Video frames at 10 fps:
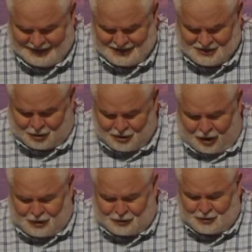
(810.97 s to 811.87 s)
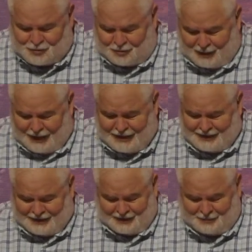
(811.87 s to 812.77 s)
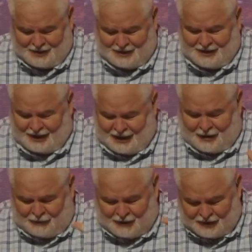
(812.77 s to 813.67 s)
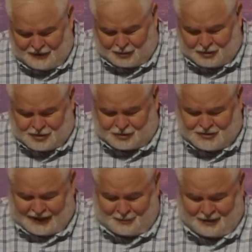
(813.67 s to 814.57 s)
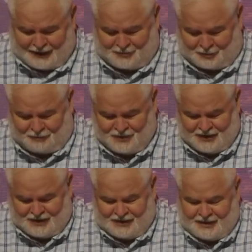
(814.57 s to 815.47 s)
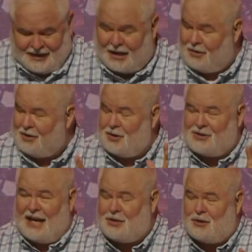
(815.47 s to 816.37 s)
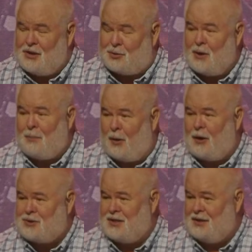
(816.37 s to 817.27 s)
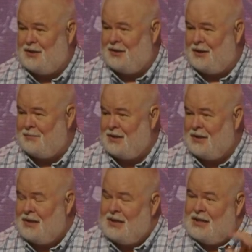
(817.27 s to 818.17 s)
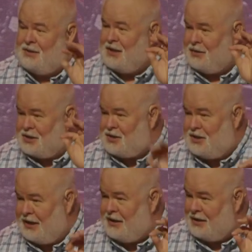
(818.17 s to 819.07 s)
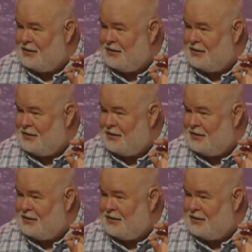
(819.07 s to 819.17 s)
So the author is reminding them of the original tabernacle. Now, there's actually three parts that are in there. There is the